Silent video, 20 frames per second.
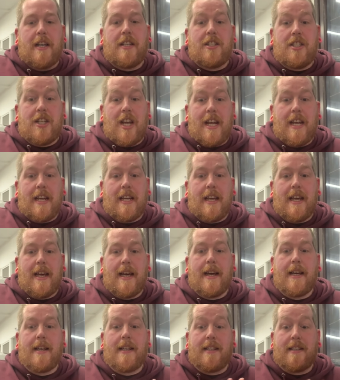Jake's
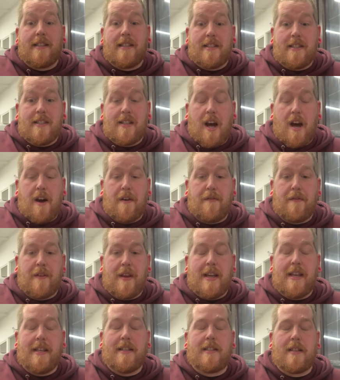stuff
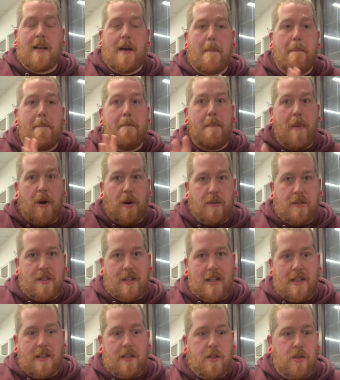is
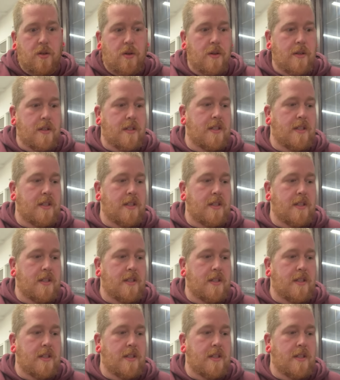mostly stored.